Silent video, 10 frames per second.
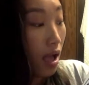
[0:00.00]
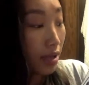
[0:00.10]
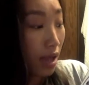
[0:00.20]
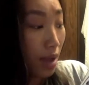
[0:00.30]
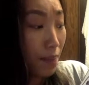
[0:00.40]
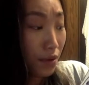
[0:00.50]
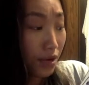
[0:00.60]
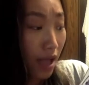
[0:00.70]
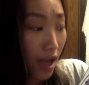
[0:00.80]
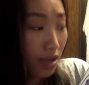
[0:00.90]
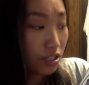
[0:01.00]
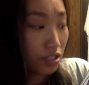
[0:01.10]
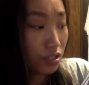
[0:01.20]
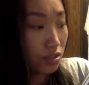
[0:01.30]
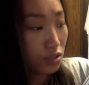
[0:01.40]
Capillary
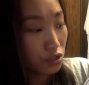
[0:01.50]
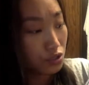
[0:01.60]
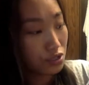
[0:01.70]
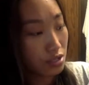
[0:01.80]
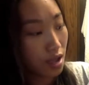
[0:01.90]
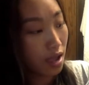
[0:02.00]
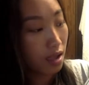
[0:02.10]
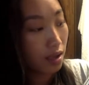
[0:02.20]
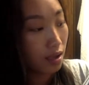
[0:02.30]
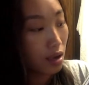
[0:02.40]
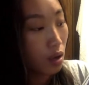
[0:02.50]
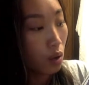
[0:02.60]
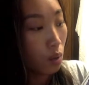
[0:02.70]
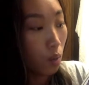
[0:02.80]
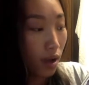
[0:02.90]
action, you say,
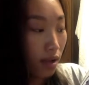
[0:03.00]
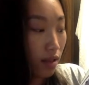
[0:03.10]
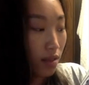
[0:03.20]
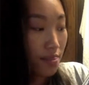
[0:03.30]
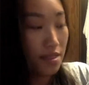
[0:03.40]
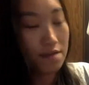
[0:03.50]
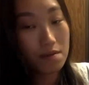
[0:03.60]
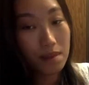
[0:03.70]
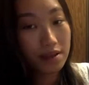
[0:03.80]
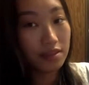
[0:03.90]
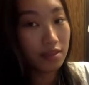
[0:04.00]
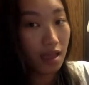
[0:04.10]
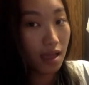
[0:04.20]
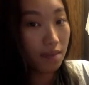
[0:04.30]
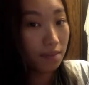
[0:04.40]
well, never mind the
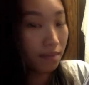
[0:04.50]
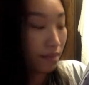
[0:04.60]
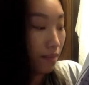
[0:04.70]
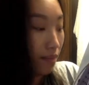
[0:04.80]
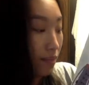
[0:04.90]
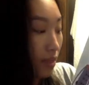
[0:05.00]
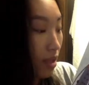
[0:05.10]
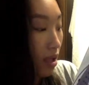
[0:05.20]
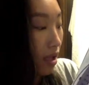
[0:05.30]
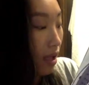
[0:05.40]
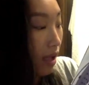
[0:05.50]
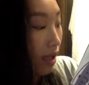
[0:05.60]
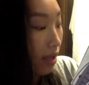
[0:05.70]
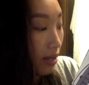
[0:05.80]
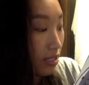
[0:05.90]
name.
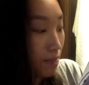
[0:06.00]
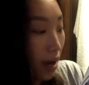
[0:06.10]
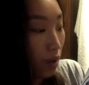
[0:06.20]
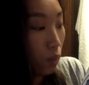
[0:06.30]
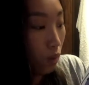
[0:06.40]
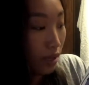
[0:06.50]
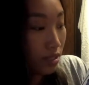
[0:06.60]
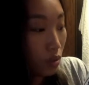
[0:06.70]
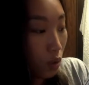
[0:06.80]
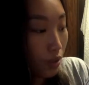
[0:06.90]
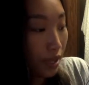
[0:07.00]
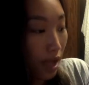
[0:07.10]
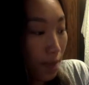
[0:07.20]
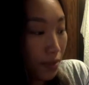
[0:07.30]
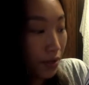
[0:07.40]
It is by what is called
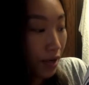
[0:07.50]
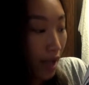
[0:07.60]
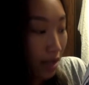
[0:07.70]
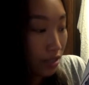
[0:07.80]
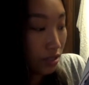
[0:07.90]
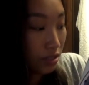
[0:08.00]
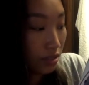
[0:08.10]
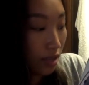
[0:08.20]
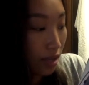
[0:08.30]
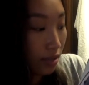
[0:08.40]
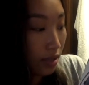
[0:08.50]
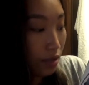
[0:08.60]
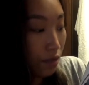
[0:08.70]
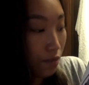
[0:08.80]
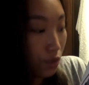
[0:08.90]
capillary action that
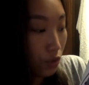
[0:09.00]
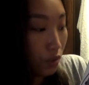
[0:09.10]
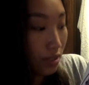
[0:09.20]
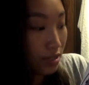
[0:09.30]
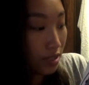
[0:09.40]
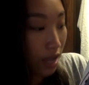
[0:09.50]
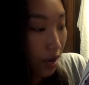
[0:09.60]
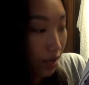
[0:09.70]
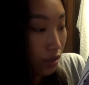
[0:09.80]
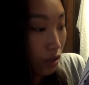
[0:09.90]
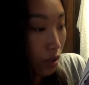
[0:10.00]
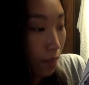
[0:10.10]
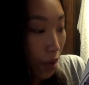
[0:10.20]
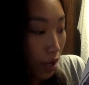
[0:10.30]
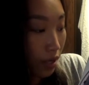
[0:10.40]
the fuel is carried to the
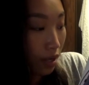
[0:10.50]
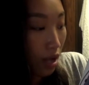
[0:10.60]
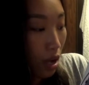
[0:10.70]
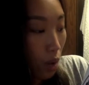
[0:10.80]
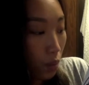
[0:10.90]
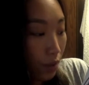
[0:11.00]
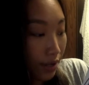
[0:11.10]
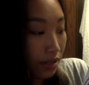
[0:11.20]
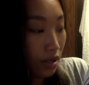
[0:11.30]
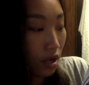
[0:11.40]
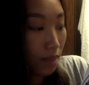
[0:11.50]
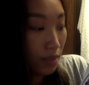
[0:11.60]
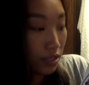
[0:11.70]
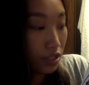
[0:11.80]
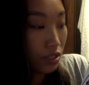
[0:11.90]
part where the
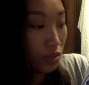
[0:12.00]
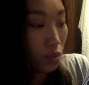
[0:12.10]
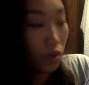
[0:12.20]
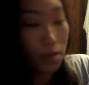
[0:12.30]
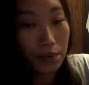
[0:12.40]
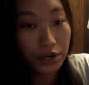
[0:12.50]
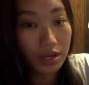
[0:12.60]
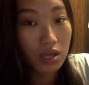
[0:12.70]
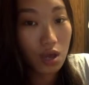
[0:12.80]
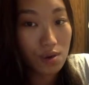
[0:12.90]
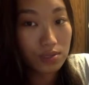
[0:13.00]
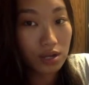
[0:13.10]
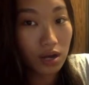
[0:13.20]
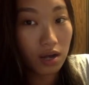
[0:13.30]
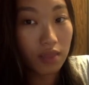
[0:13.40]
combustion or burning goes
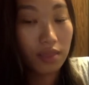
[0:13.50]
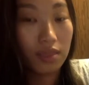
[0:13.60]
on.